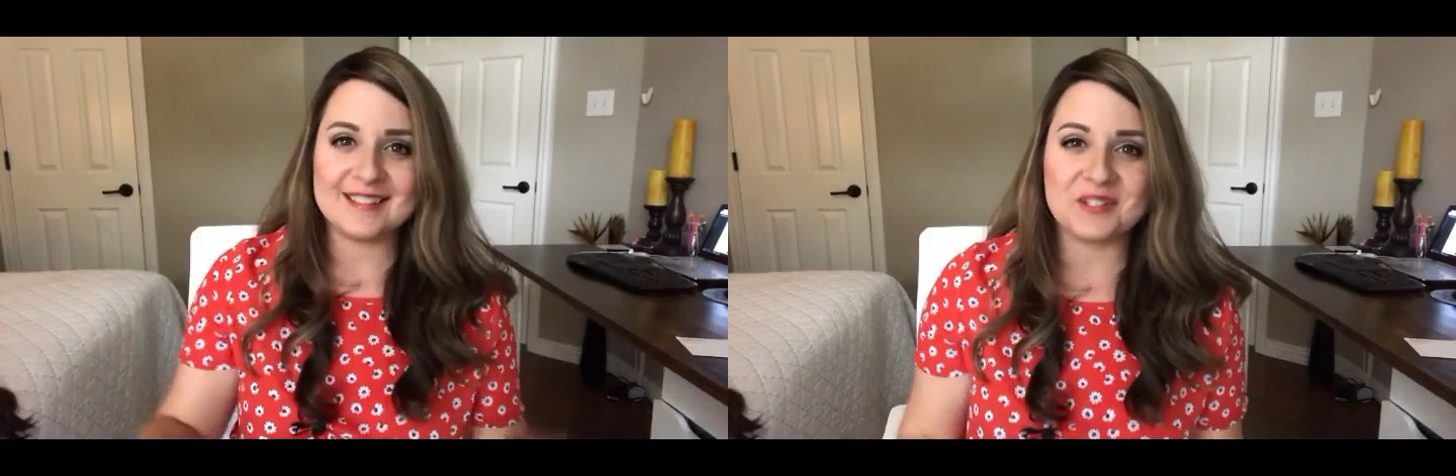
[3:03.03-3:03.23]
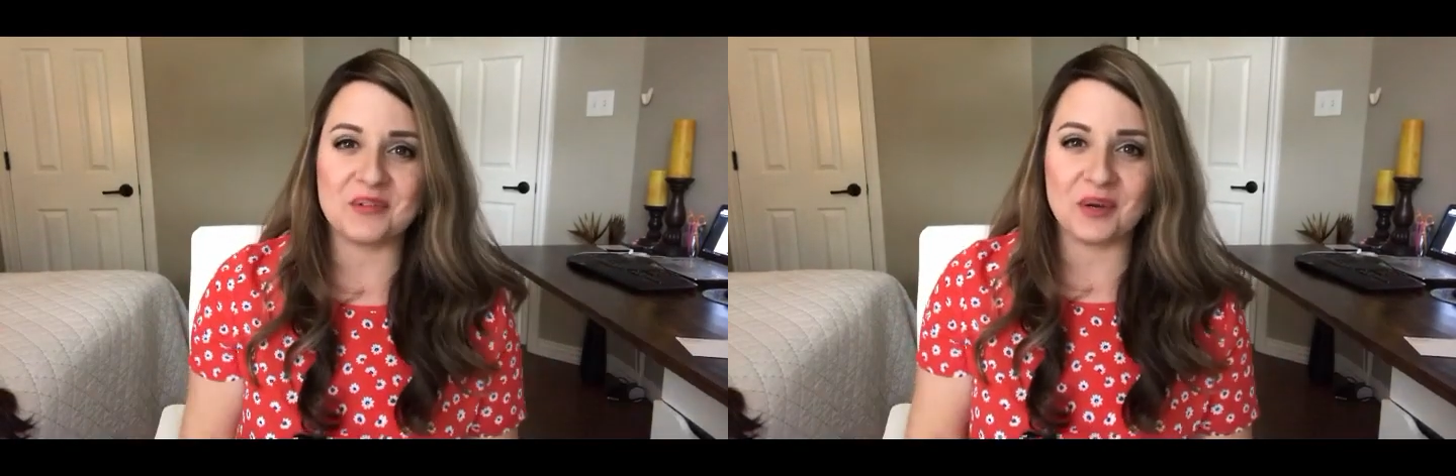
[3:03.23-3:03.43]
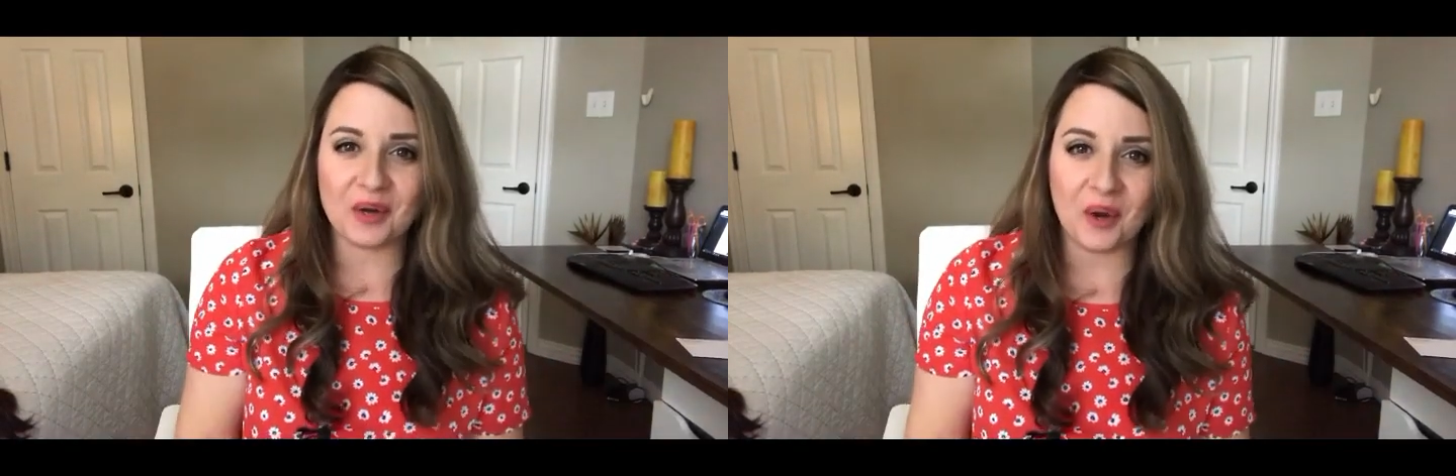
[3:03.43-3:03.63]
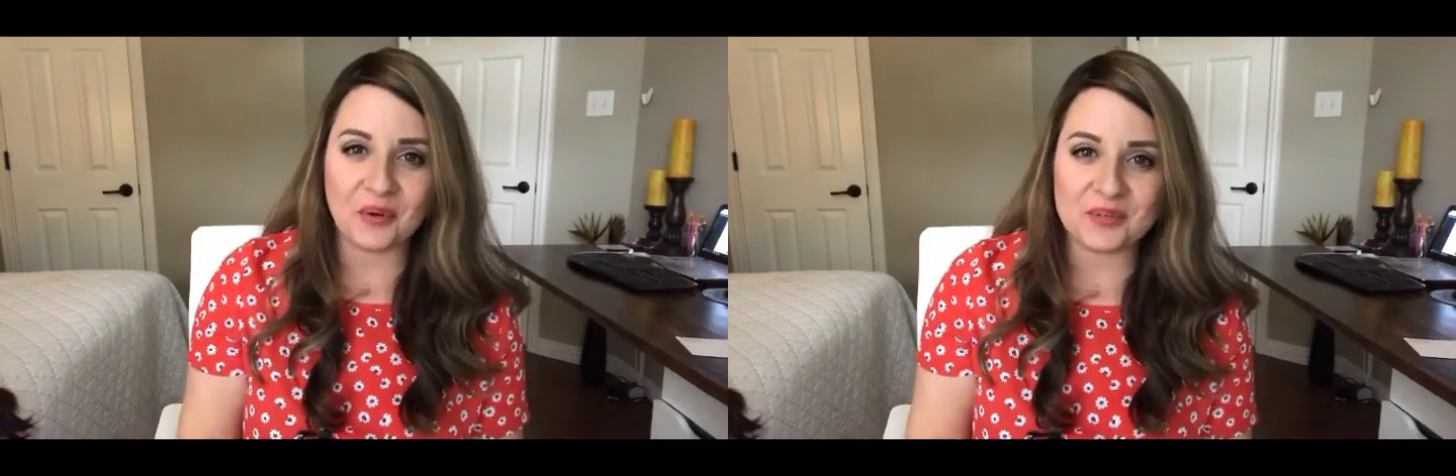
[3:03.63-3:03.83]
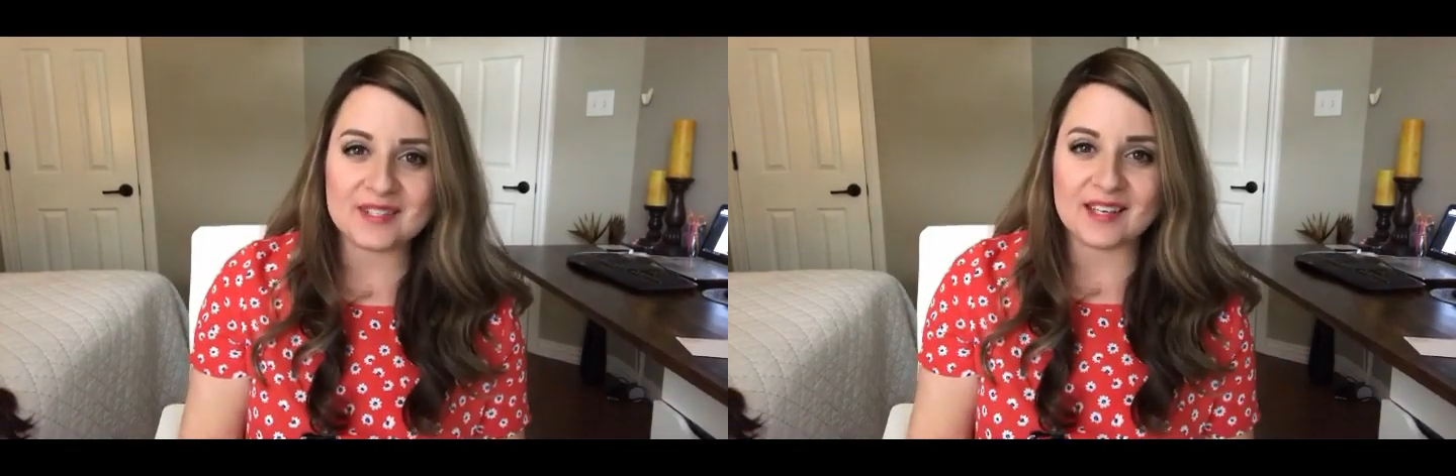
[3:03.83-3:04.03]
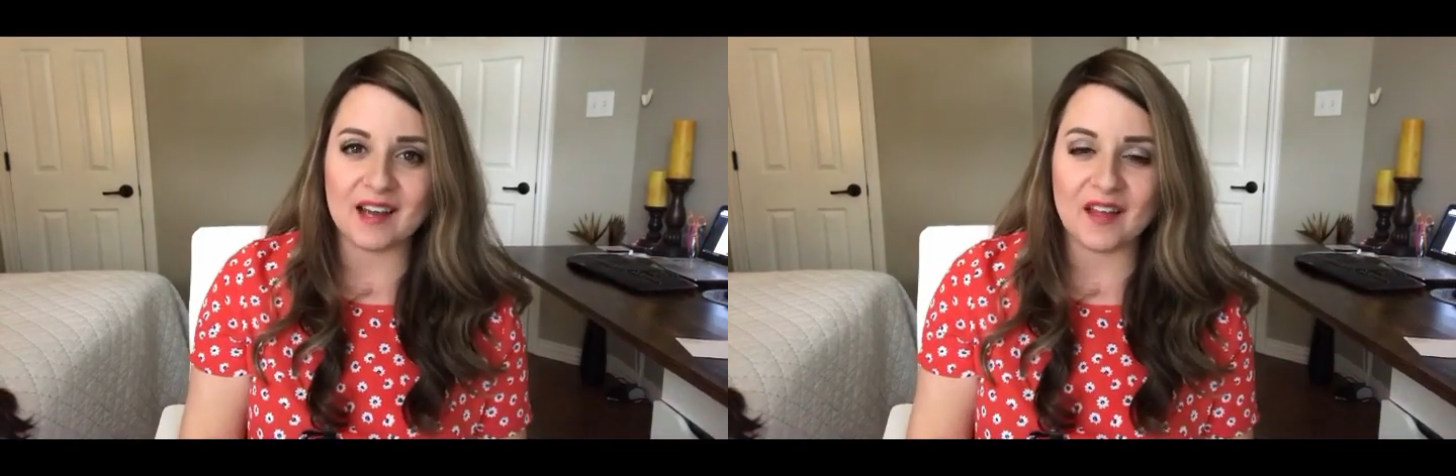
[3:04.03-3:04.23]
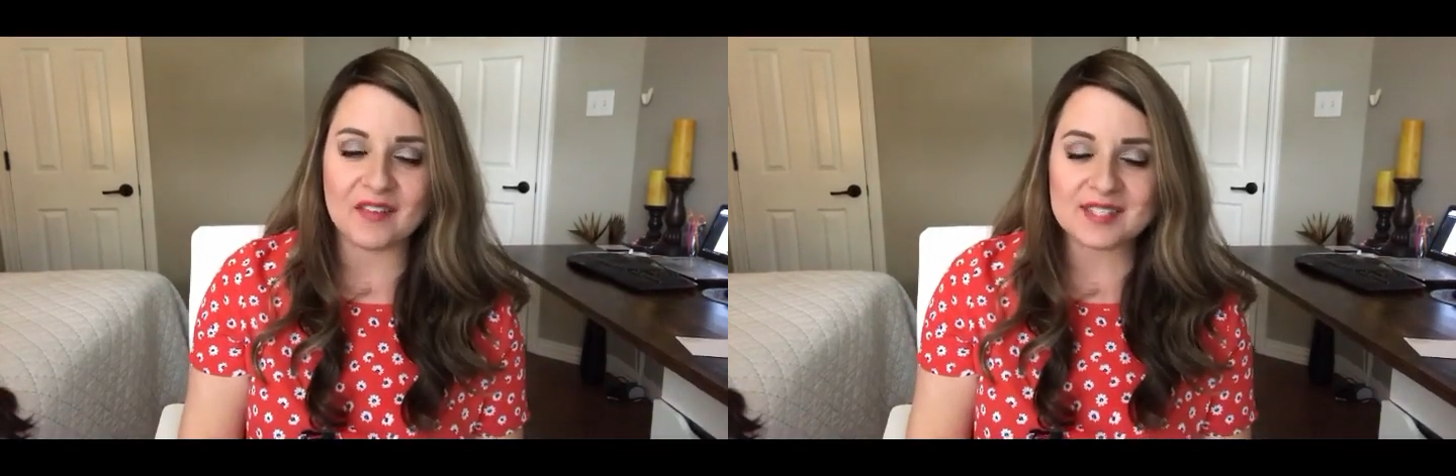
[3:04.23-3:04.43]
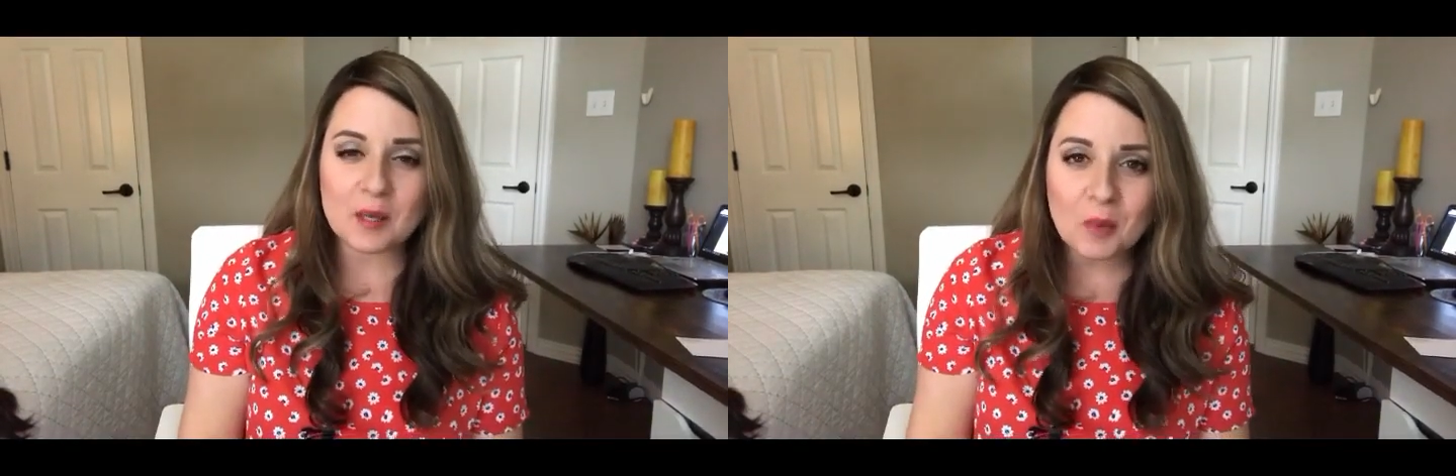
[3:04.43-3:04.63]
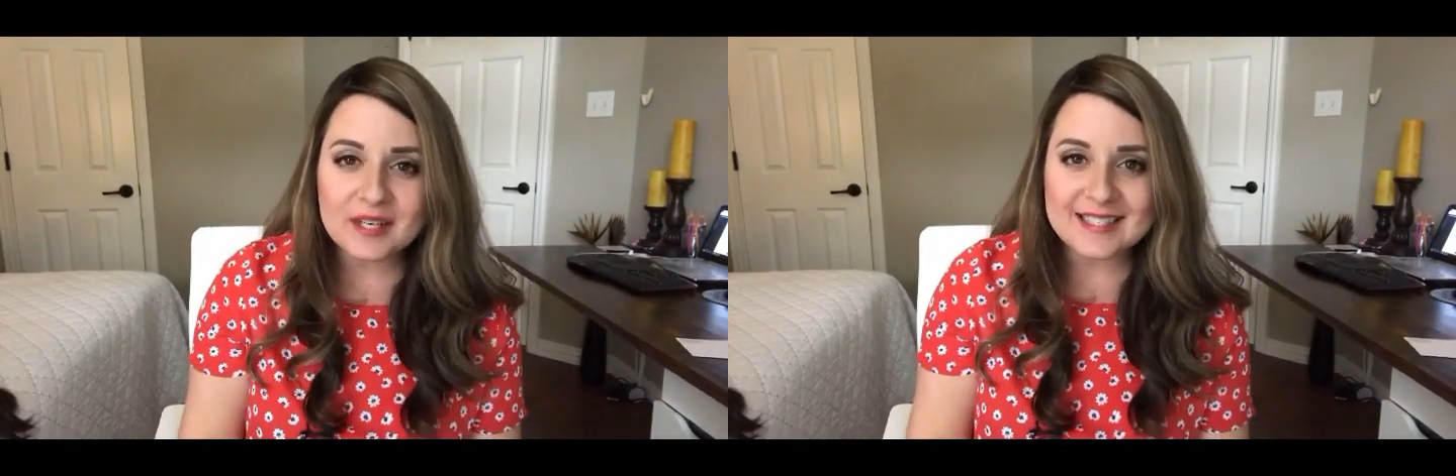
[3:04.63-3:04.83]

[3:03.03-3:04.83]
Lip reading: So there goes the somewhat